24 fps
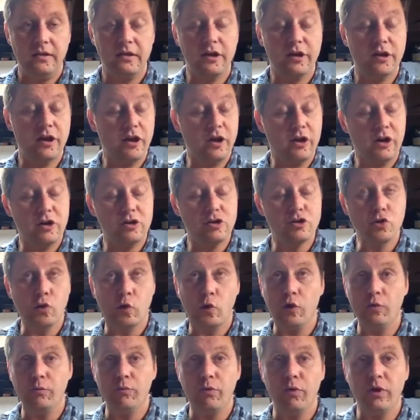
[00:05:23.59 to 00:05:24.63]
Liquor
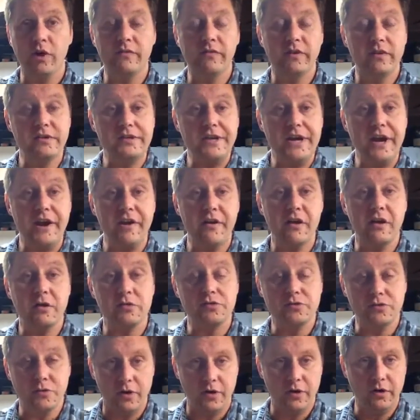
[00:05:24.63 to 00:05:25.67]
Control Board of
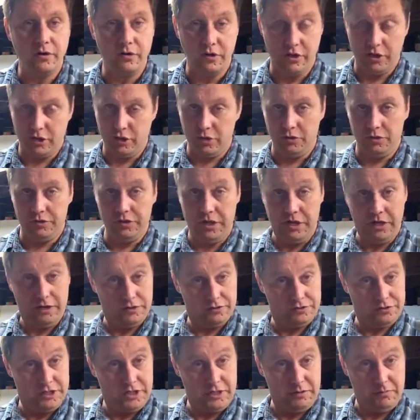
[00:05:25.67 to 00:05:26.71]
Ontario store, or the good old
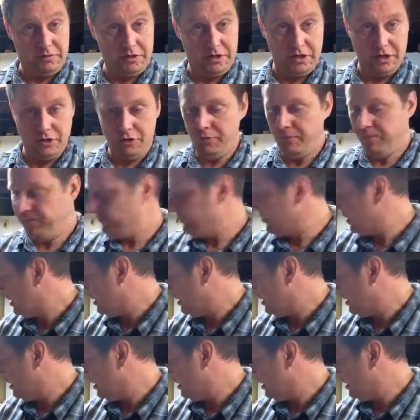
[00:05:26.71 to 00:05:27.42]
LCBO.